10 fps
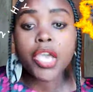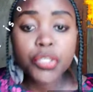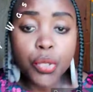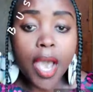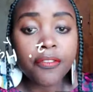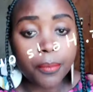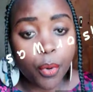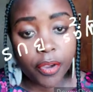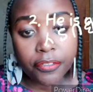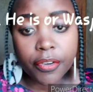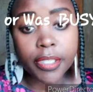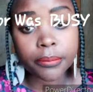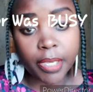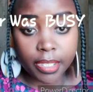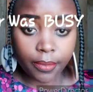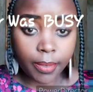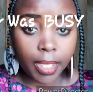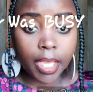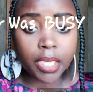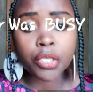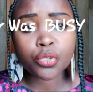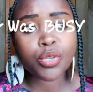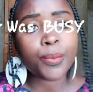I used to have a boyfriend, by the way, and he used